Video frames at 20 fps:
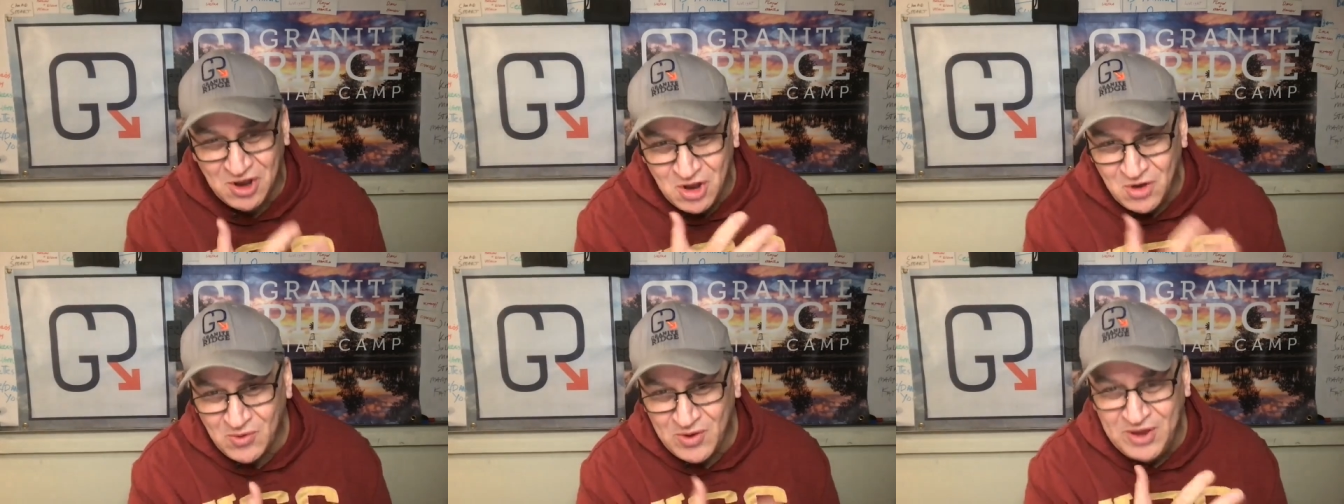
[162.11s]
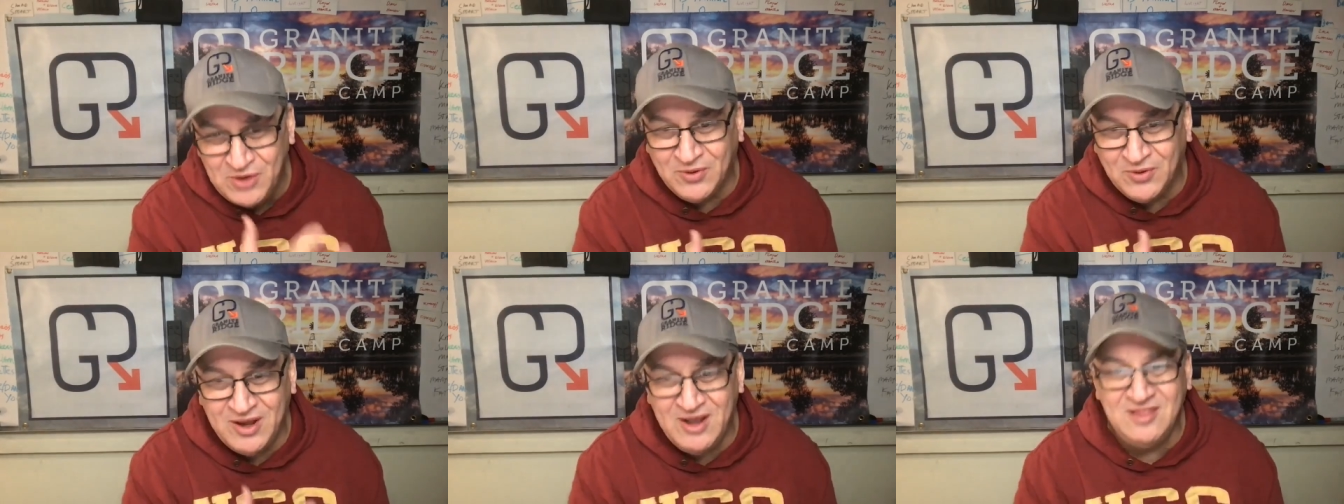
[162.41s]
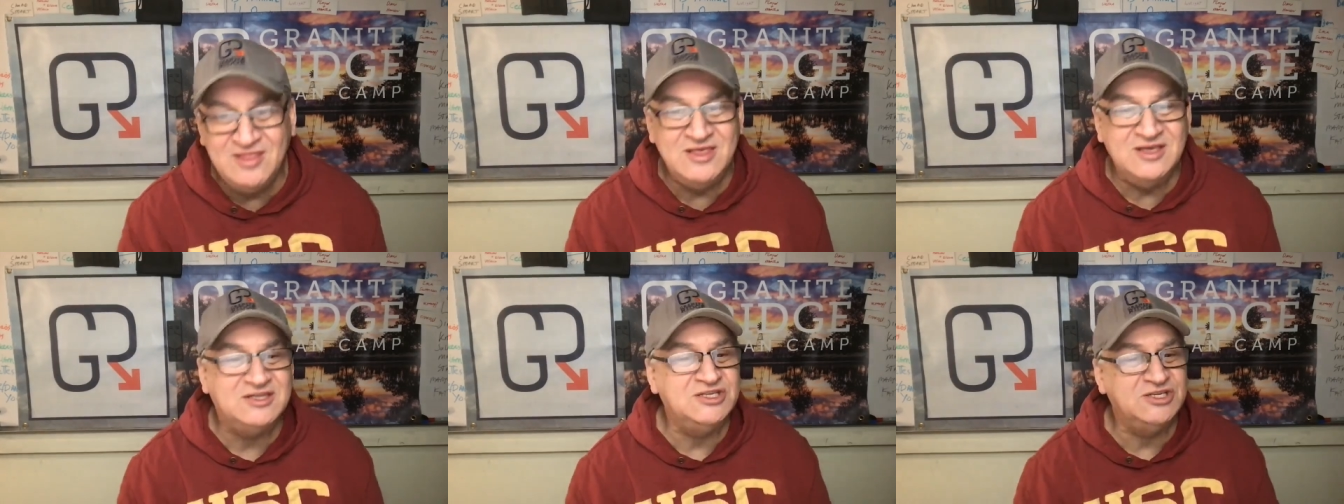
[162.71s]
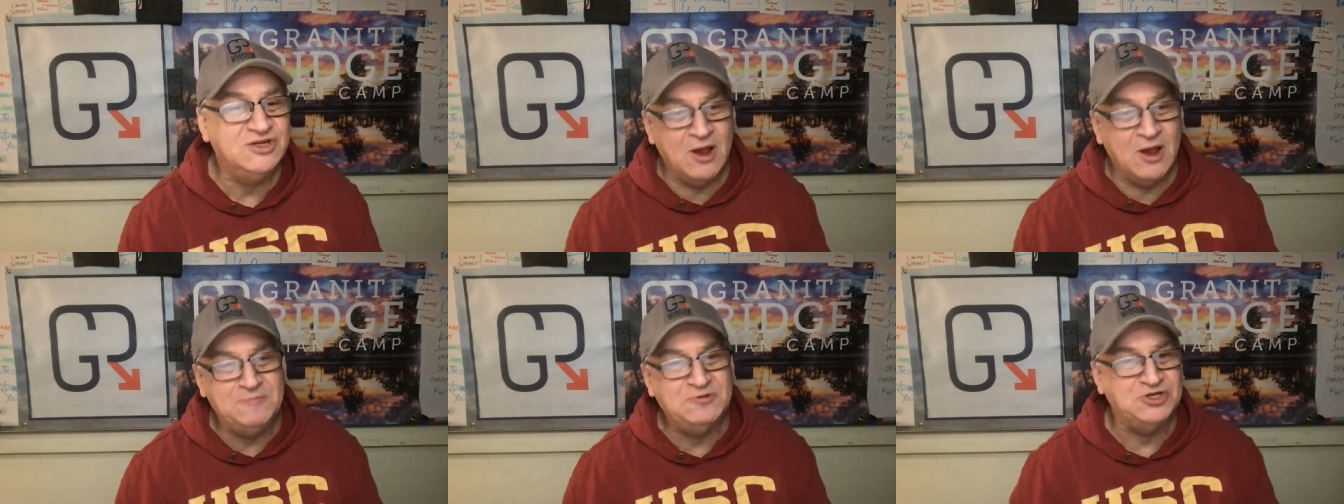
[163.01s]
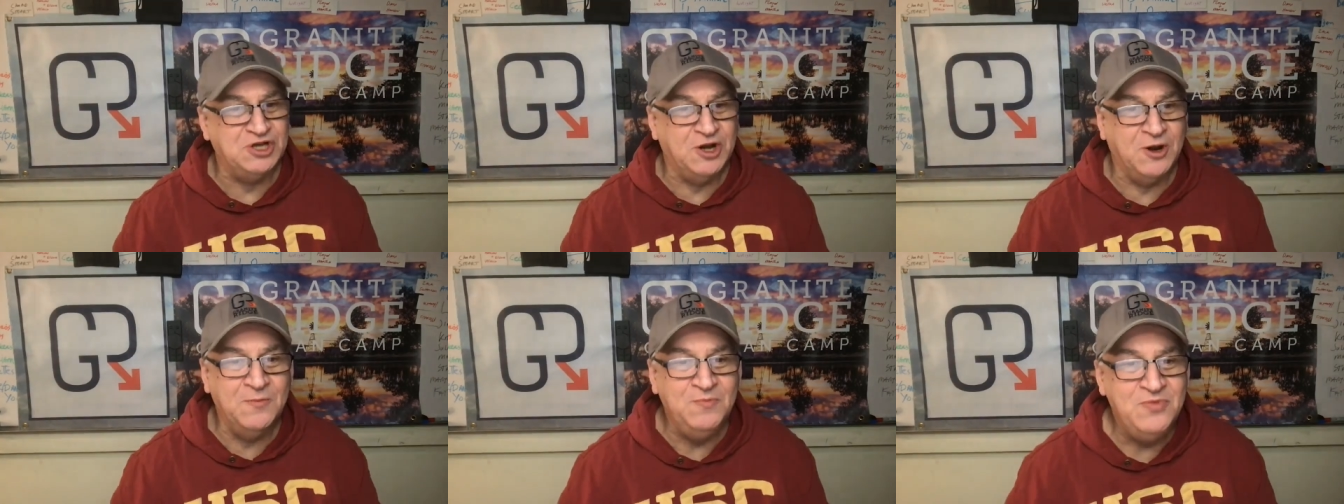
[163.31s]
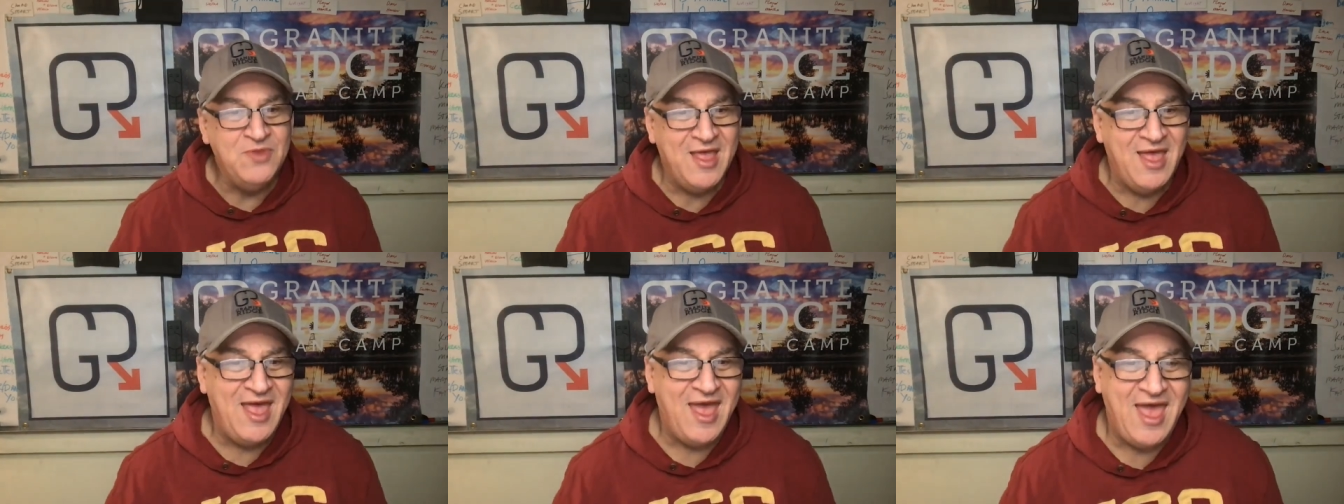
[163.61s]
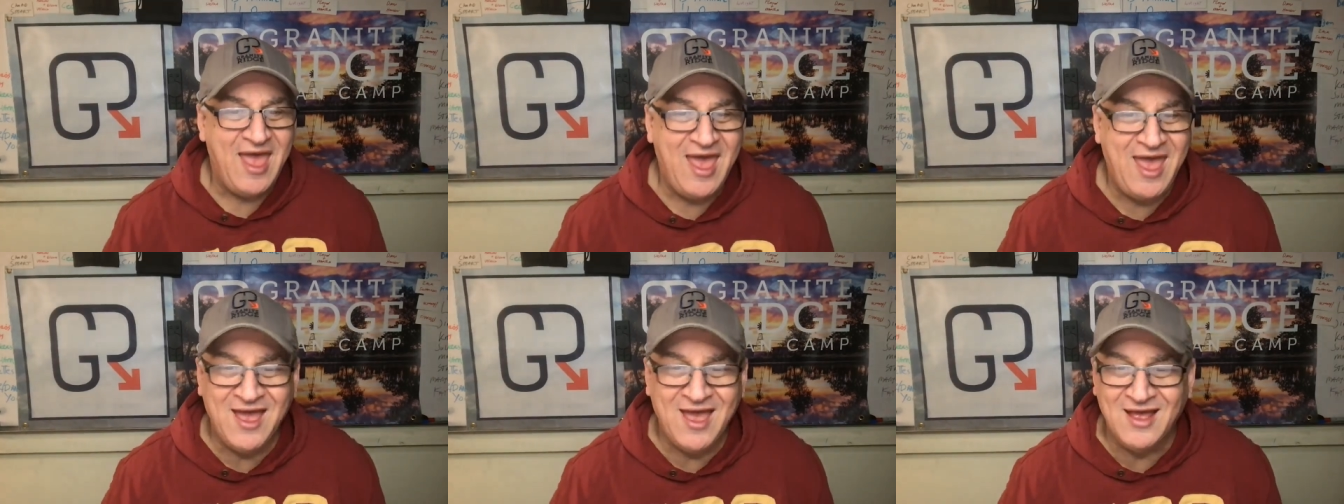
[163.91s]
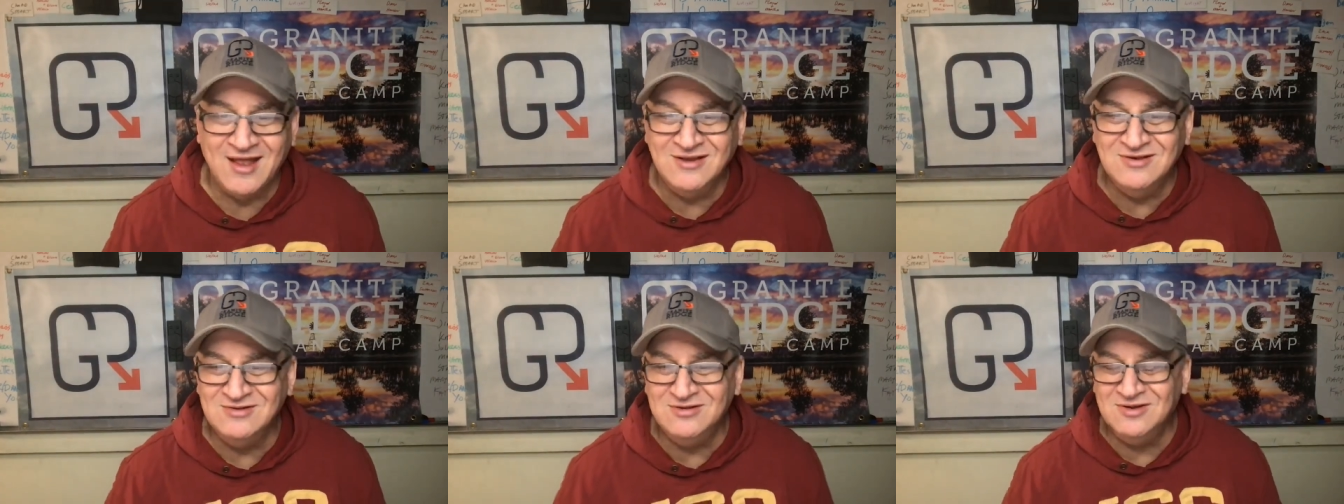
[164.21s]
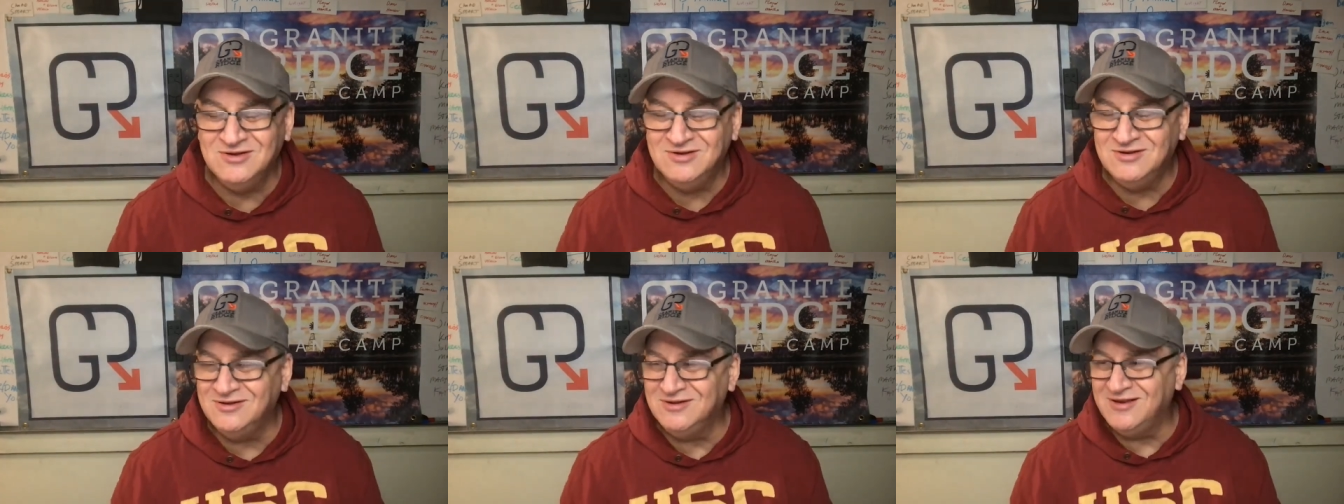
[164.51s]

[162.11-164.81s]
We read this scripture and